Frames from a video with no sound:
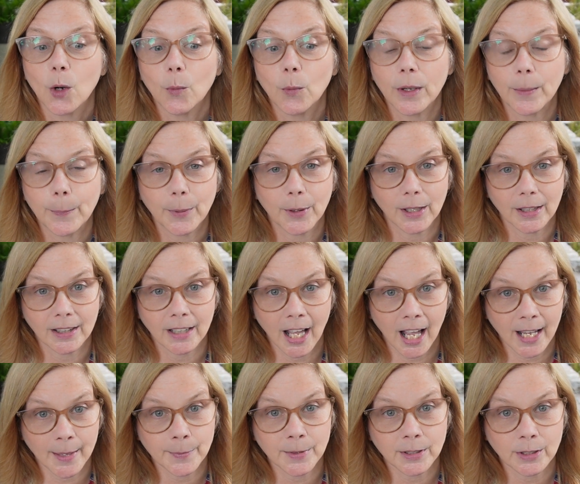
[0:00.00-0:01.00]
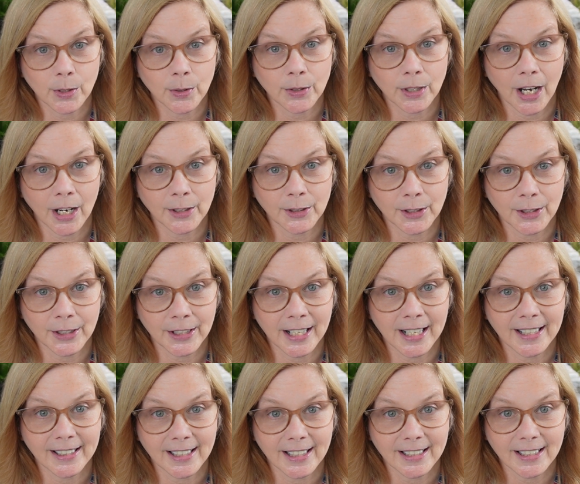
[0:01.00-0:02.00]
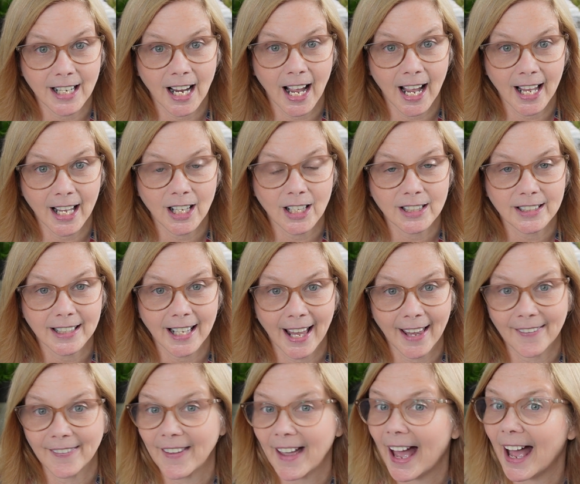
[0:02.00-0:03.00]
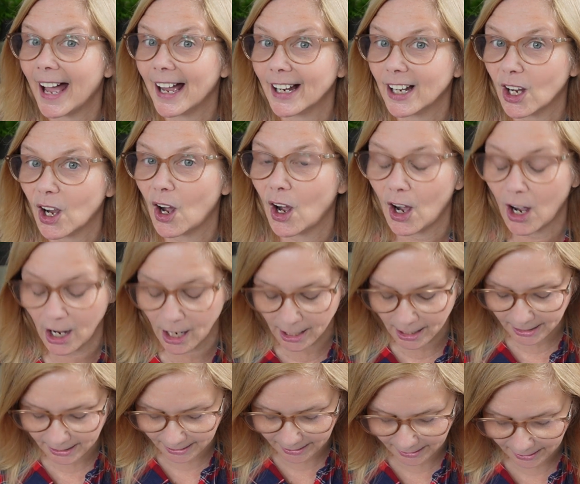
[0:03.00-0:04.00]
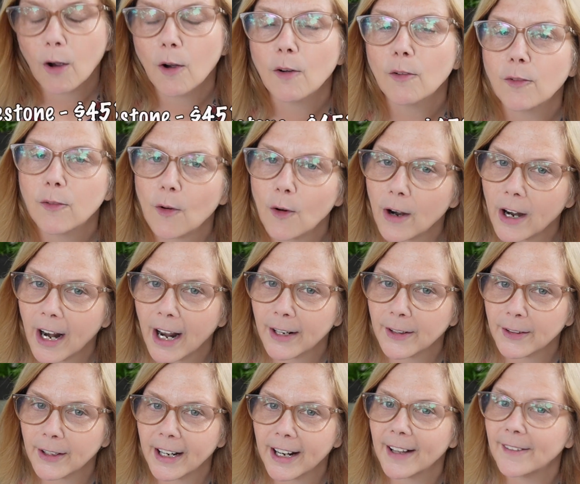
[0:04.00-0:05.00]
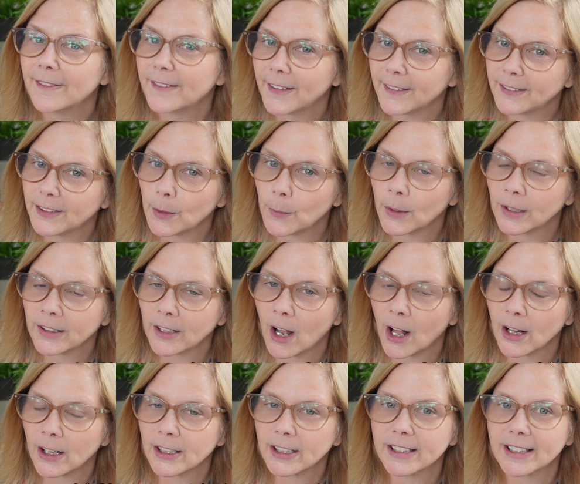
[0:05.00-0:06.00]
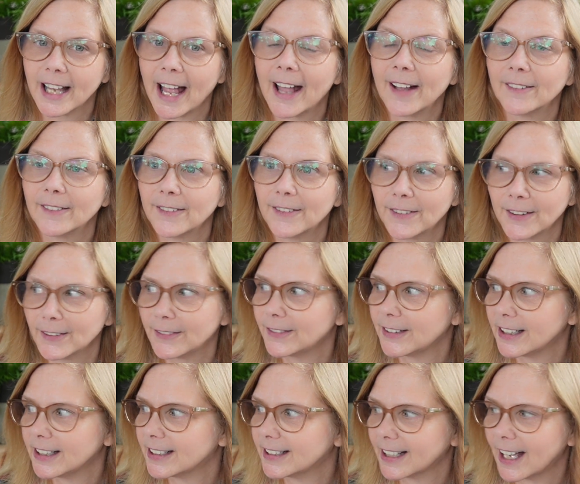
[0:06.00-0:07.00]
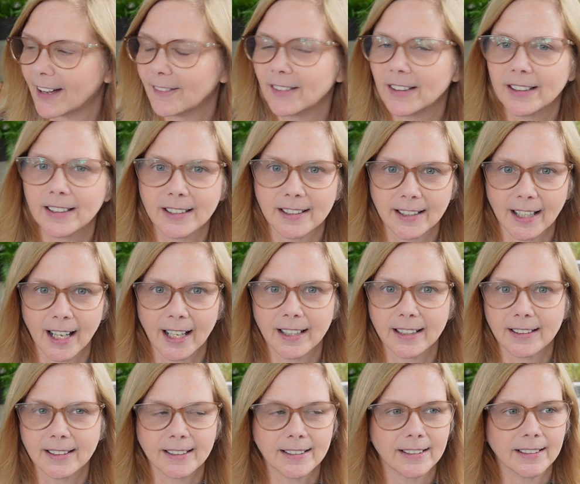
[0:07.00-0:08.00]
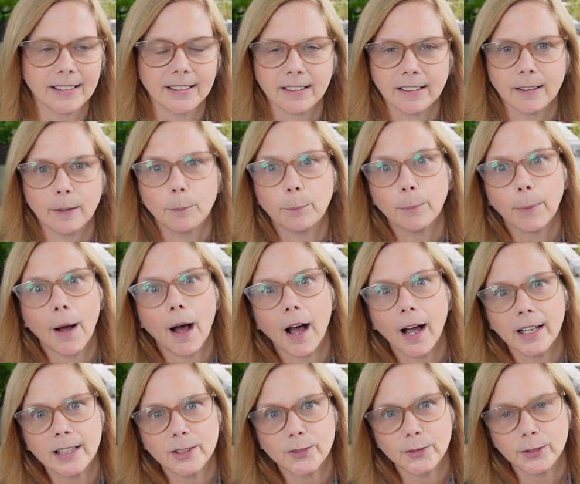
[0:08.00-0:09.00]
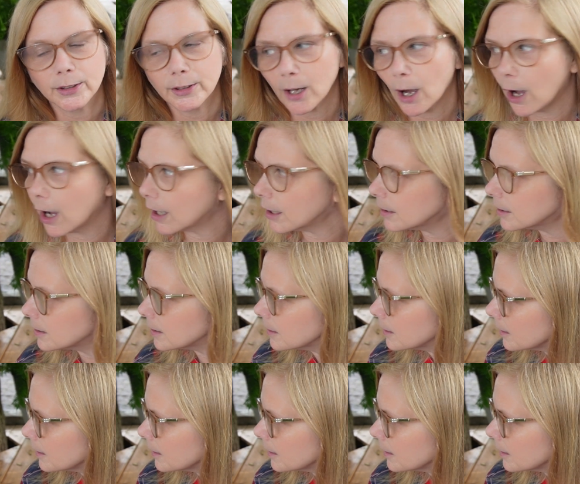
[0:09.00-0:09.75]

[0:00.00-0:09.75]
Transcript: We put limestone underneath the tiles, and that cost $451.57. Pause for dogs.